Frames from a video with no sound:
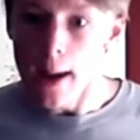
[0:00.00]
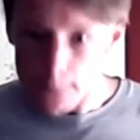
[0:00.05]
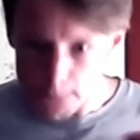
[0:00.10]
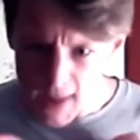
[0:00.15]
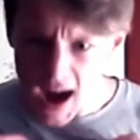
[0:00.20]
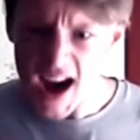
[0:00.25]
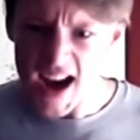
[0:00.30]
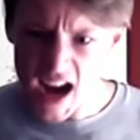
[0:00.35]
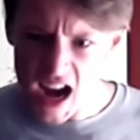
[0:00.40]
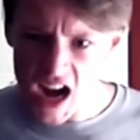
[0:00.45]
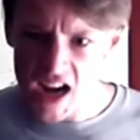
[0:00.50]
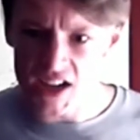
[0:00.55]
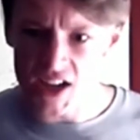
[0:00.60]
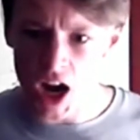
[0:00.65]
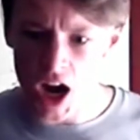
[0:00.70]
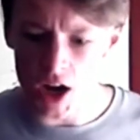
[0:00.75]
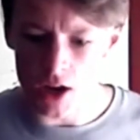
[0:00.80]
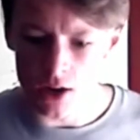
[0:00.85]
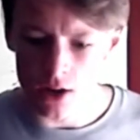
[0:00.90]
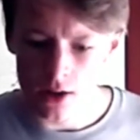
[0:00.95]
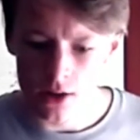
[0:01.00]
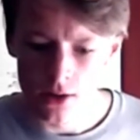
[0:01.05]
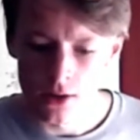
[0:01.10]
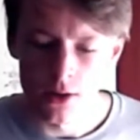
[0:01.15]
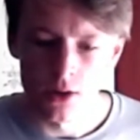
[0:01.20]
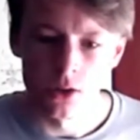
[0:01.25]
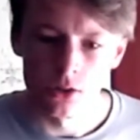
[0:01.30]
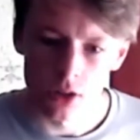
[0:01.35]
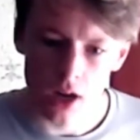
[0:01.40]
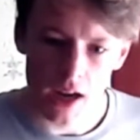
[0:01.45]
My anger!
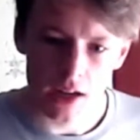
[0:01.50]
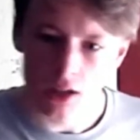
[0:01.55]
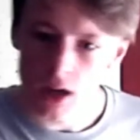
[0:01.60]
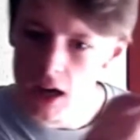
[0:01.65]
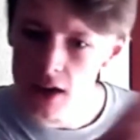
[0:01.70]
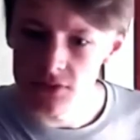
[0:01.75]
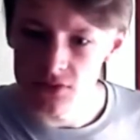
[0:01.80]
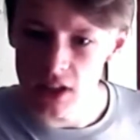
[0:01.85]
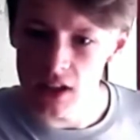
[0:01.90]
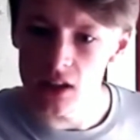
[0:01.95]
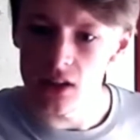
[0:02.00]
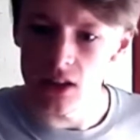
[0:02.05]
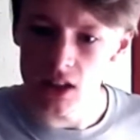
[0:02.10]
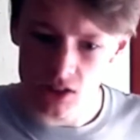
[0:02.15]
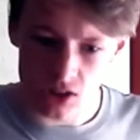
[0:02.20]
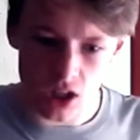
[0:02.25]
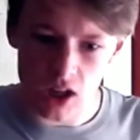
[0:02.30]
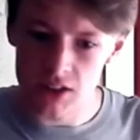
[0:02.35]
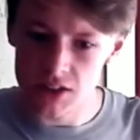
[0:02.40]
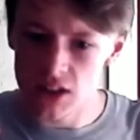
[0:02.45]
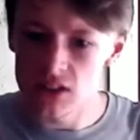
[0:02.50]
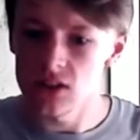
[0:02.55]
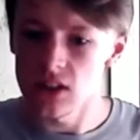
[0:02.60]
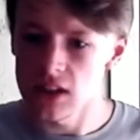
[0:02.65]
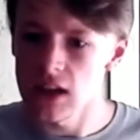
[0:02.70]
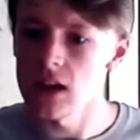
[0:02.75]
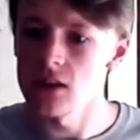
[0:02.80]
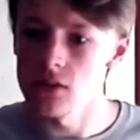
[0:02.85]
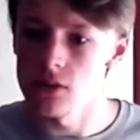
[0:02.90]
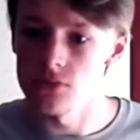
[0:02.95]
Right, I did the
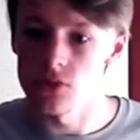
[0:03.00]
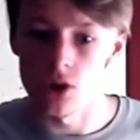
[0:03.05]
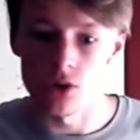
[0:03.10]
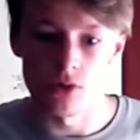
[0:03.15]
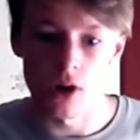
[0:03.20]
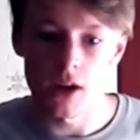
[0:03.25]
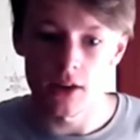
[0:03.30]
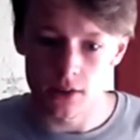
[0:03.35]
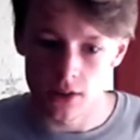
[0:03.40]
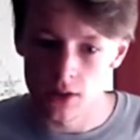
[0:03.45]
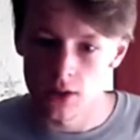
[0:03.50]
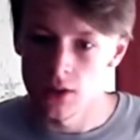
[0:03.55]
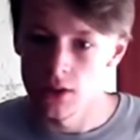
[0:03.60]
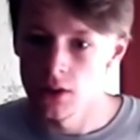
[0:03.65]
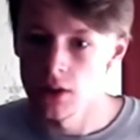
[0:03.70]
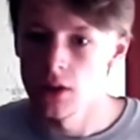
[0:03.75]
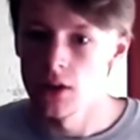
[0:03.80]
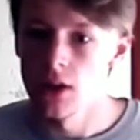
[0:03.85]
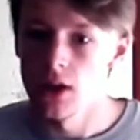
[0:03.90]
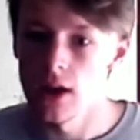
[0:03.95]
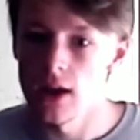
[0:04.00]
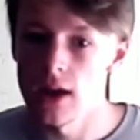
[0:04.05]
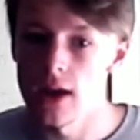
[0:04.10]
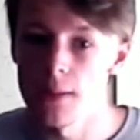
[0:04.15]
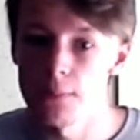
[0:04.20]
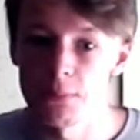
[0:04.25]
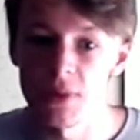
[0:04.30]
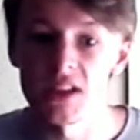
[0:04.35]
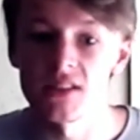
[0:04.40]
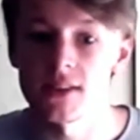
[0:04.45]
King review, right?
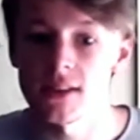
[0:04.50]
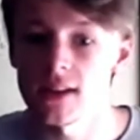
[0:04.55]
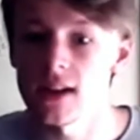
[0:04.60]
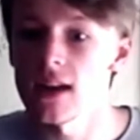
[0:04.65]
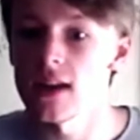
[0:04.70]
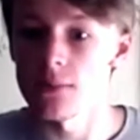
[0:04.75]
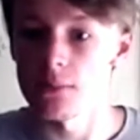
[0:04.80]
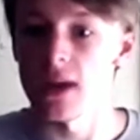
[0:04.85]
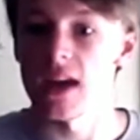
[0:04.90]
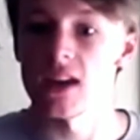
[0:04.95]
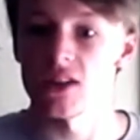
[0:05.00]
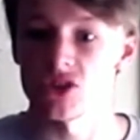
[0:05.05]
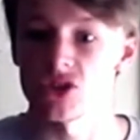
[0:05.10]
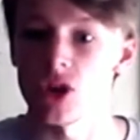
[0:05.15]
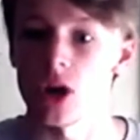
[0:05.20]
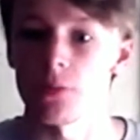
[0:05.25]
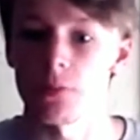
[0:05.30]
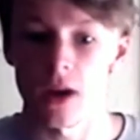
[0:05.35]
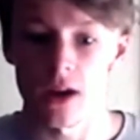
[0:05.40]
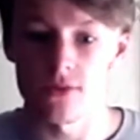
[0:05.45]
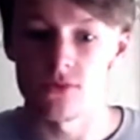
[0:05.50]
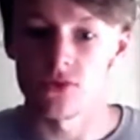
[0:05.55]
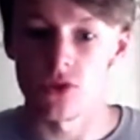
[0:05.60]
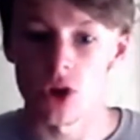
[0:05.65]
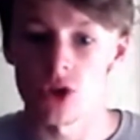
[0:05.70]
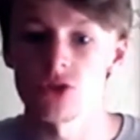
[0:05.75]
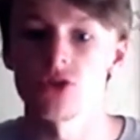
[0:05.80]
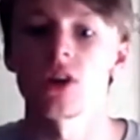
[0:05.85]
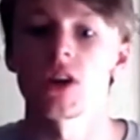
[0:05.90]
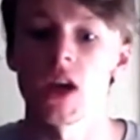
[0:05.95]
Basically I messed up. I've
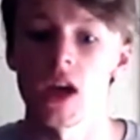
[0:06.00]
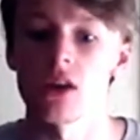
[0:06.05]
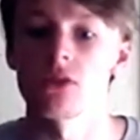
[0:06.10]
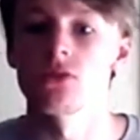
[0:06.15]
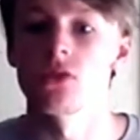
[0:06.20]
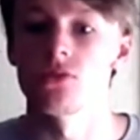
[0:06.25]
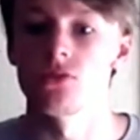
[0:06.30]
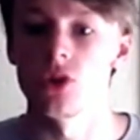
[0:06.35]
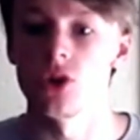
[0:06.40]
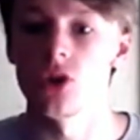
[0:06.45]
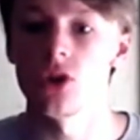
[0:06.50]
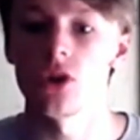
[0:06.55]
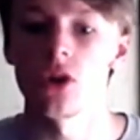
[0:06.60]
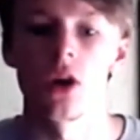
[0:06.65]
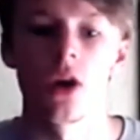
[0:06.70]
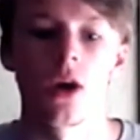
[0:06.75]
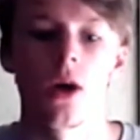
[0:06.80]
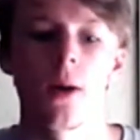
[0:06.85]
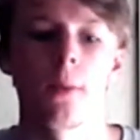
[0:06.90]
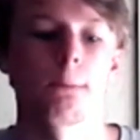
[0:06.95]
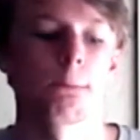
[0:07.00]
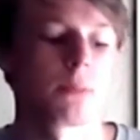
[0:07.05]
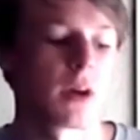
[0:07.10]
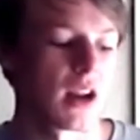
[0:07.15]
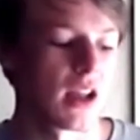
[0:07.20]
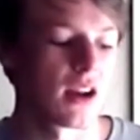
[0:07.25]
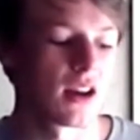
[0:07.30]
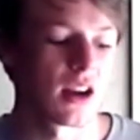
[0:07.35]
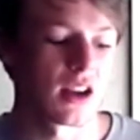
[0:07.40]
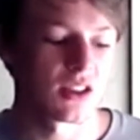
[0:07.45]
done the King review,
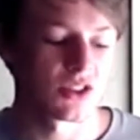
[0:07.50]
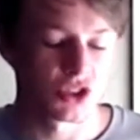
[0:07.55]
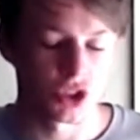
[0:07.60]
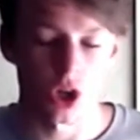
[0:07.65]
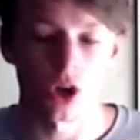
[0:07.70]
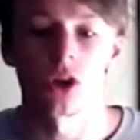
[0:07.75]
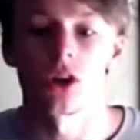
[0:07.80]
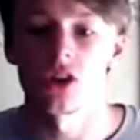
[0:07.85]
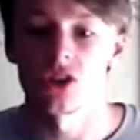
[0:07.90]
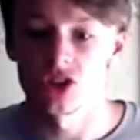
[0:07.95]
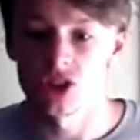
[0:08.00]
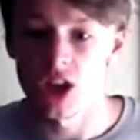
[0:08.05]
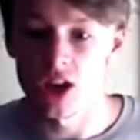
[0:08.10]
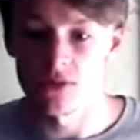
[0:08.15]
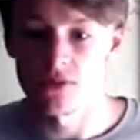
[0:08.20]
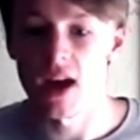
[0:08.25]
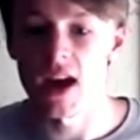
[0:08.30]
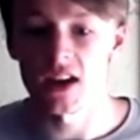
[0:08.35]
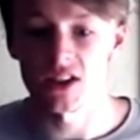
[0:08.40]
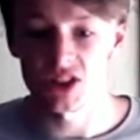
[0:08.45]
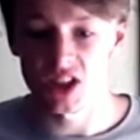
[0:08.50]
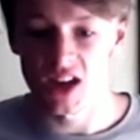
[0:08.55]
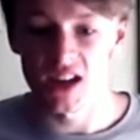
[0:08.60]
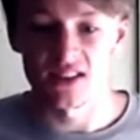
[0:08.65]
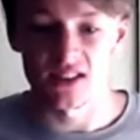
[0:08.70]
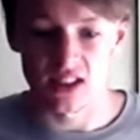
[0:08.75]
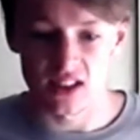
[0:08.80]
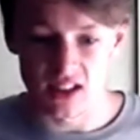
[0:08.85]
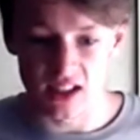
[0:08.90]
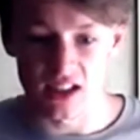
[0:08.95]
but I clicked circle instead of X, and I
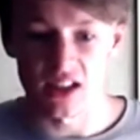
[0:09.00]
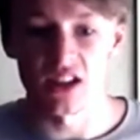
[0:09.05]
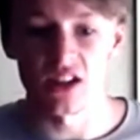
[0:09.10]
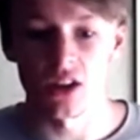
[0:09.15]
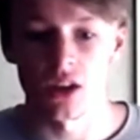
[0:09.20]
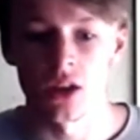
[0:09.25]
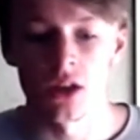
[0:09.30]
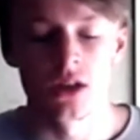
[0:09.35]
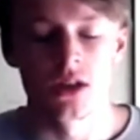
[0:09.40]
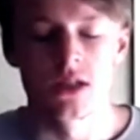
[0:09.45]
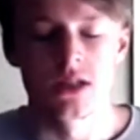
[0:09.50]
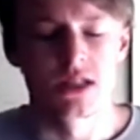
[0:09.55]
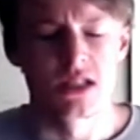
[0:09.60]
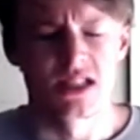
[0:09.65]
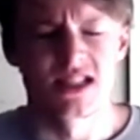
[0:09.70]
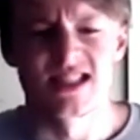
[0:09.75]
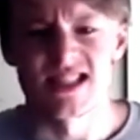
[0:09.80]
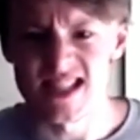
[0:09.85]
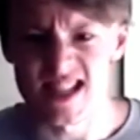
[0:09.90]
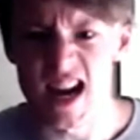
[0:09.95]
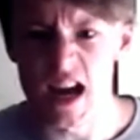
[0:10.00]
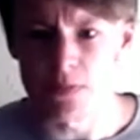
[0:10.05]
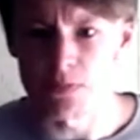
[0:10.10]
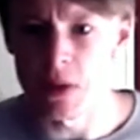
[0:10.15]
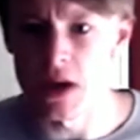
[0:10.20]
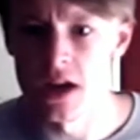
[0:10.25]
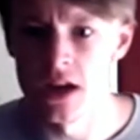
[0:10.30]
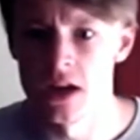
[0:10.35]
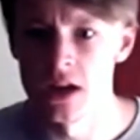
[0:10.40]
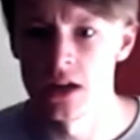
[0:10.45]
deleted the clip
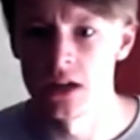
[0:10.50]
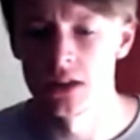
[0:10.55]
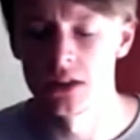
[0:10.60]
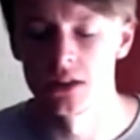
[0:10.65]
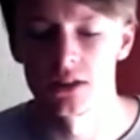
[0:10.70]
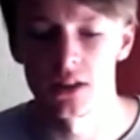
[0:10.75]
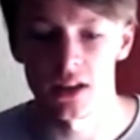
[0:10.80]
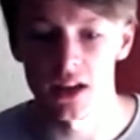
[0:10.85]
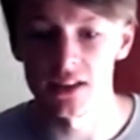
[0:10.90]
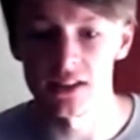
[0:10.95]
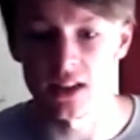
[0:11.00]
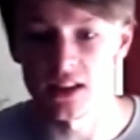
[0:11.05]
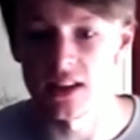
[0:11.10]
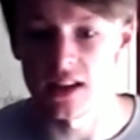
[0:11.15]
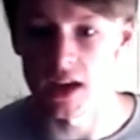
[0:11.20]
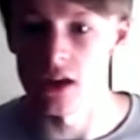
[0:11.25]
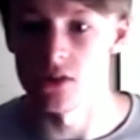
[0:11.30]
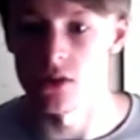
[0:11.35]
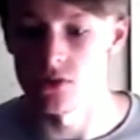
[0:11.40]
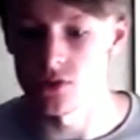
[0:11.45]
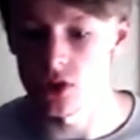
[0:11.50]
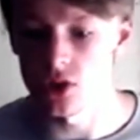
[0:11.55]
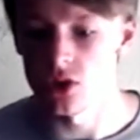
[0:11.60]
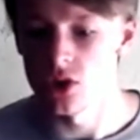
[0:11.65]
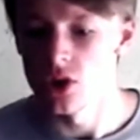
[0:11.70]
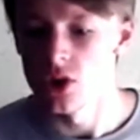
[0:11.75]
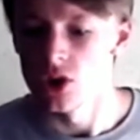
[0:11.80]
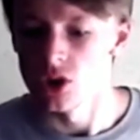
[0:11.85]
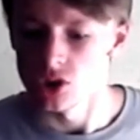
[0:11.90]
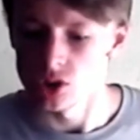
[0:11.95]
that I did the King
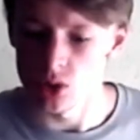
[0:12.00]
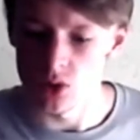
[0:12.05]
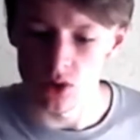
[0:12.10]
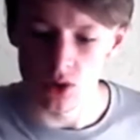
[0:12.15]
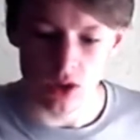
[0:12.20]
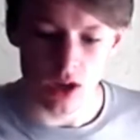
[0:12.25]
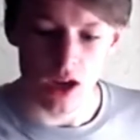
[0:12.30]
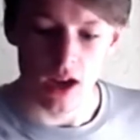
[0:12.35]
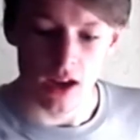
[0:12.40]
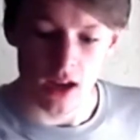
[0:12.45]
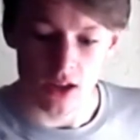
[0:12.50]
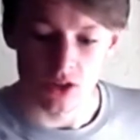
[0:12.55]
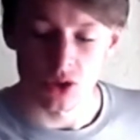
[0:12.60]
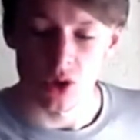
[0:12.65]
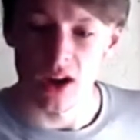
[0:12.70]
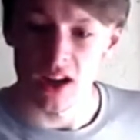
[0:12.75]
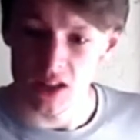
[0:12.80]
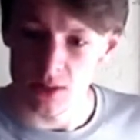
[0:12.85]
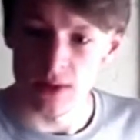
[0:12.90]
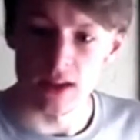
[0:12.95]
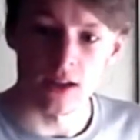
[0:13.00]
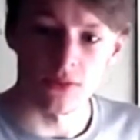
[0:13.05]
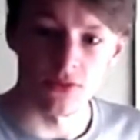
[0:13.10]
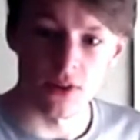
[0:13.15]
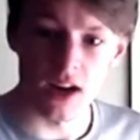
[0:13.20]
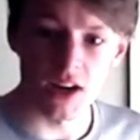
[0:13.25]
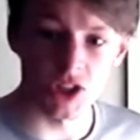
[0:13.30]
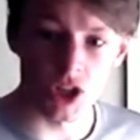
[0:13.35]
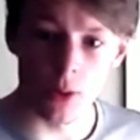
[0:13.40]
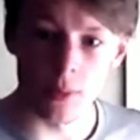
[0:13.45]
review. So I had to make a
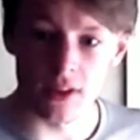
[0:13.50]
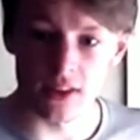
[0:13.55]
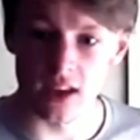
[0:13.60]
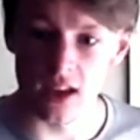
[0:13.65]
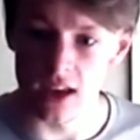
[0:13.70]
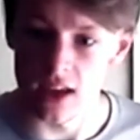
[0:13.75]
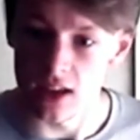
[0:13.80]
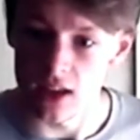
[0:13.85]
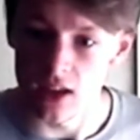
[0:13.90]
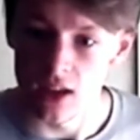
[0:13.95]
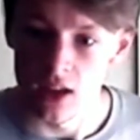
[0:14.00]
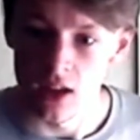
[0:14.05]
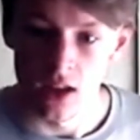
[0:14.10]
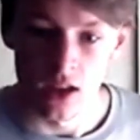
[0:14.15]
fresh cup of tea.